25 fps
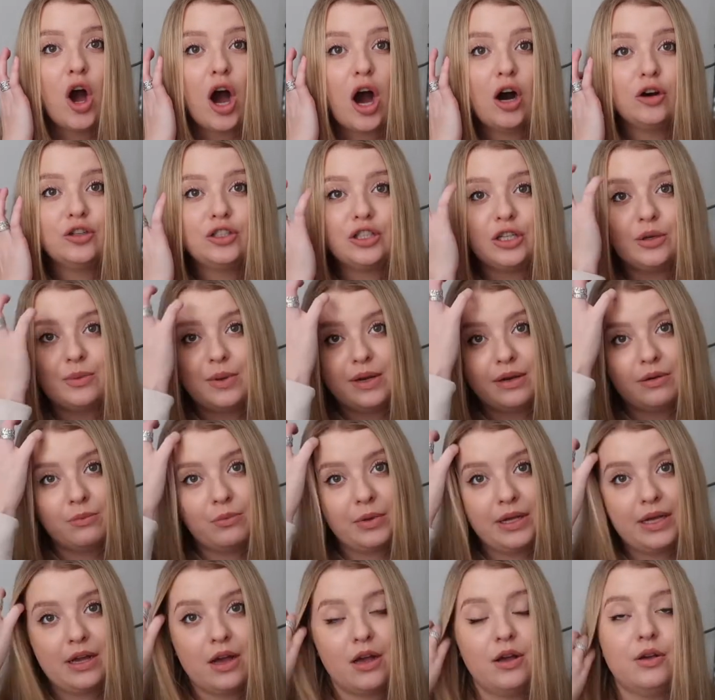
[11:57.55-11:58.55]
I'll do when
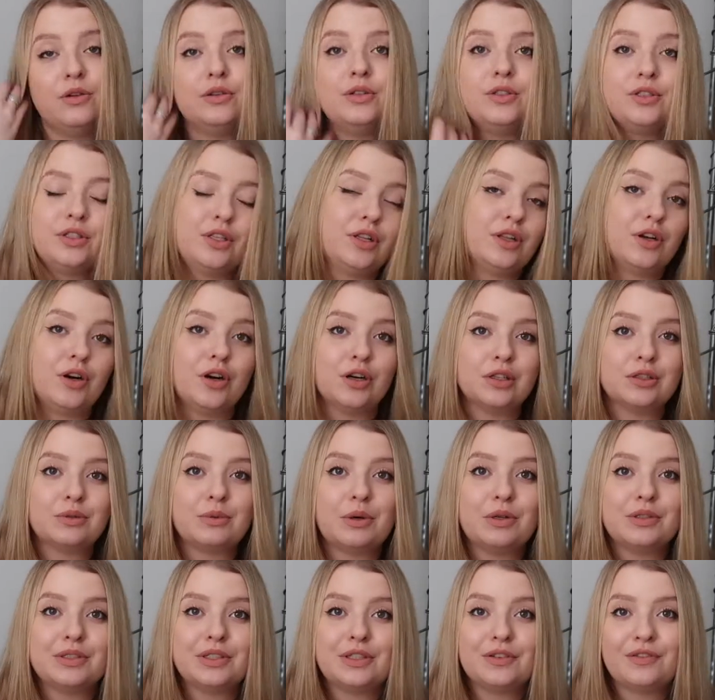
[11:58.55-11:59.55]
we go to the
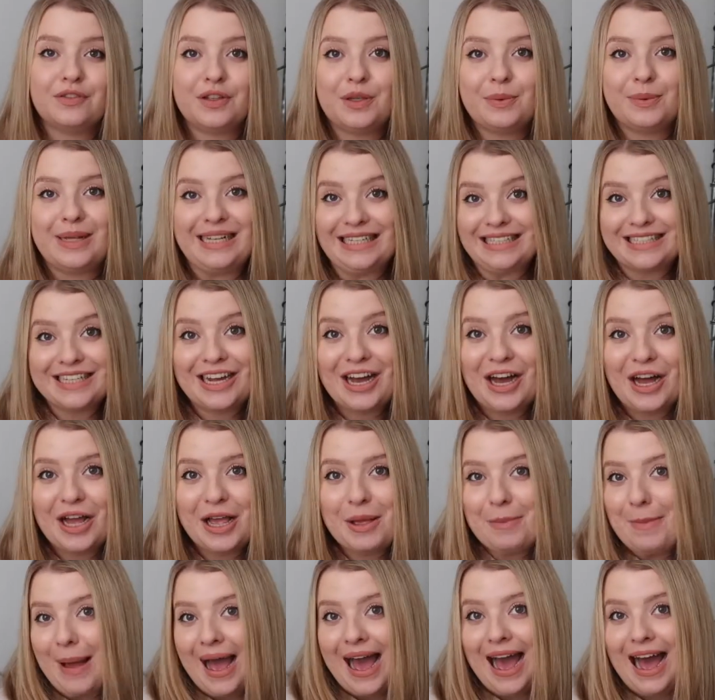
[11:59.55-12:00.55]
Cotswolds in a few weeks'
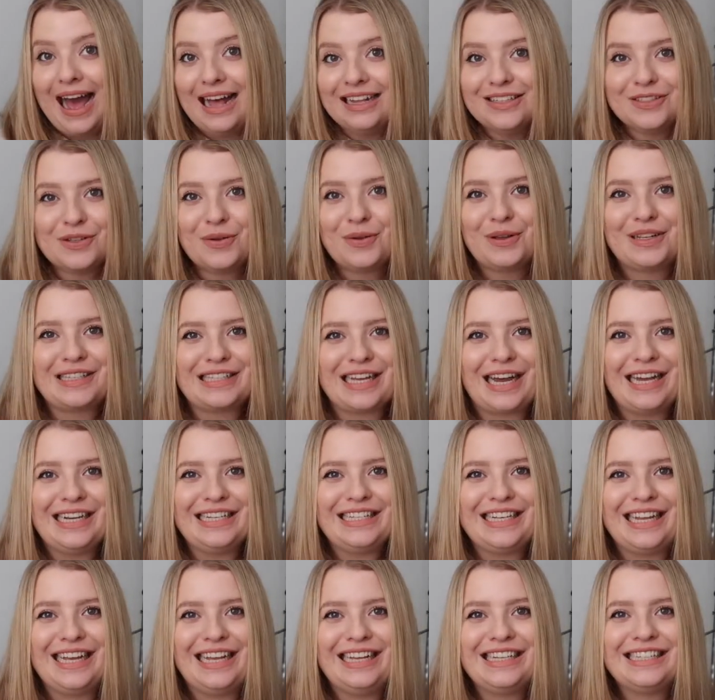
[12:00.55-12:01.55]
time. Ah, so
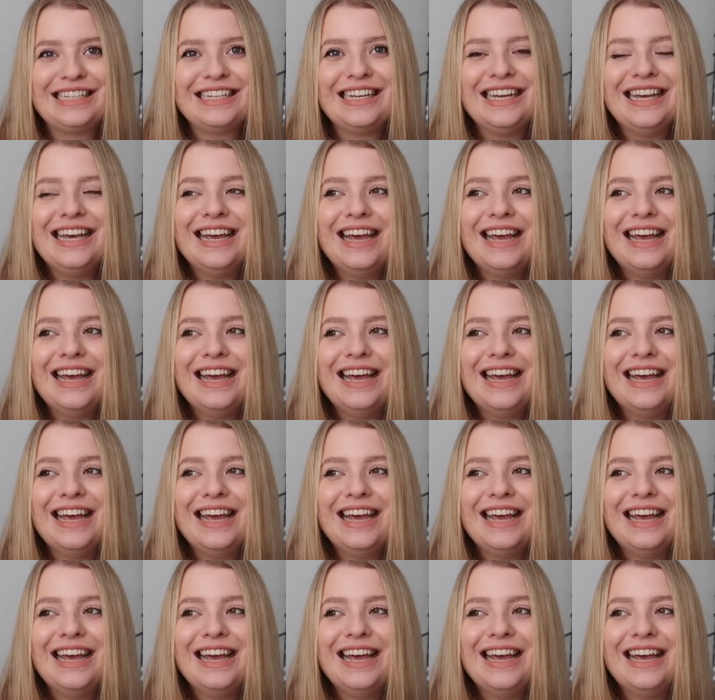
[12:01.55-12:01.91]
excited.